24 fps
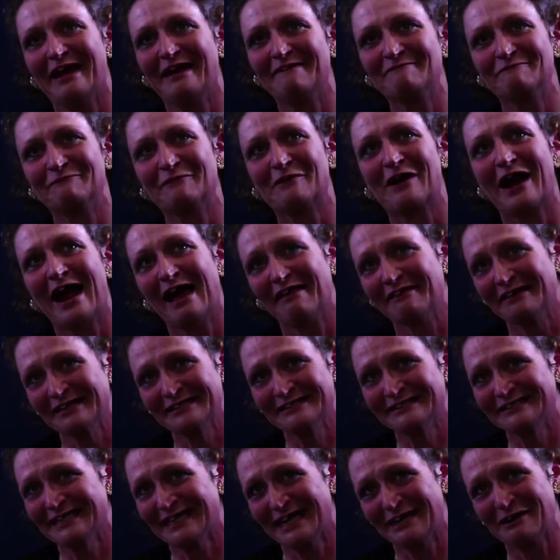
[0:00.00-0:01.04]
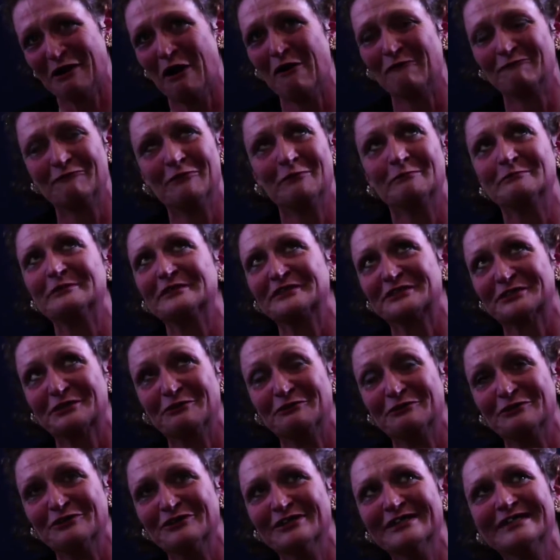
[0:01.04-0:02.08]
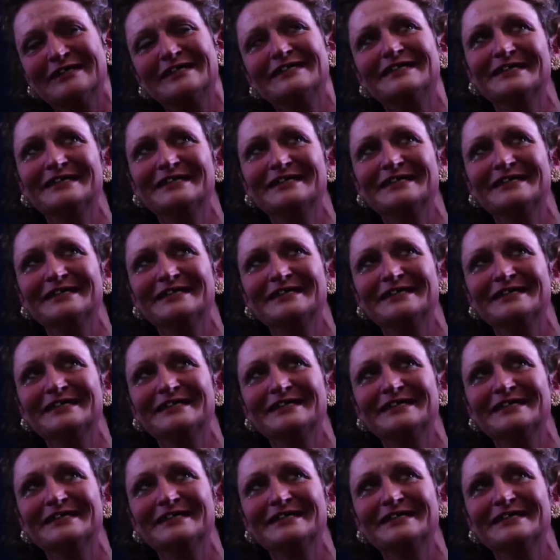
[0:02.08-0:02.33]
and for Alex to get home from school,